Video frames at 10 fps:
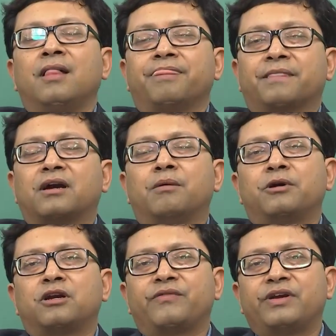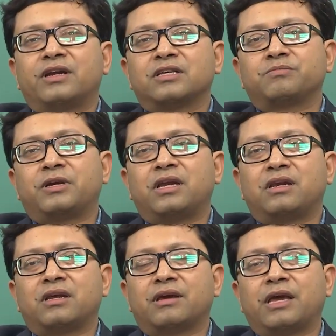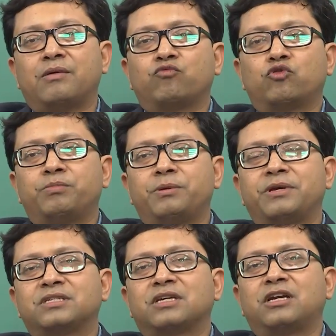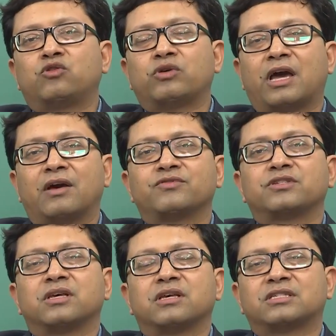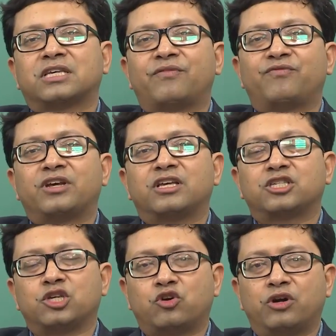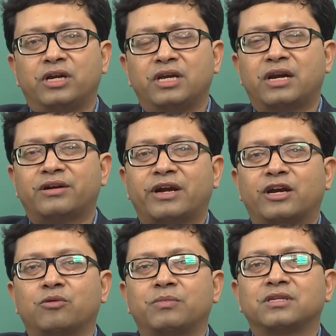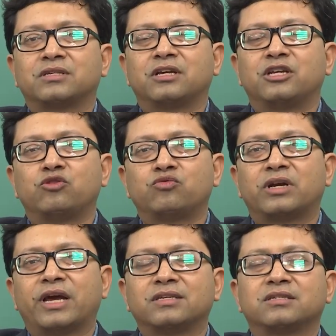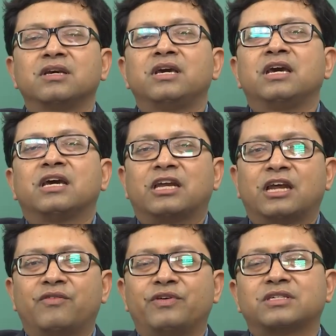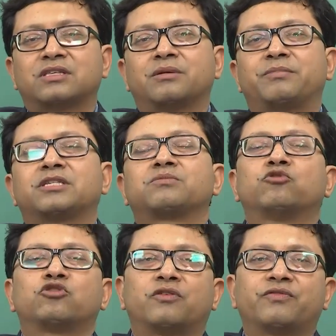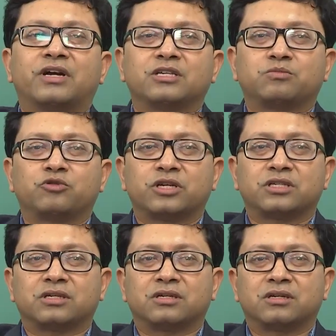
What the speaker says: the government of India's main aim would be basically to have safety and security and trying to basically utilize railways as the best mode of transportation.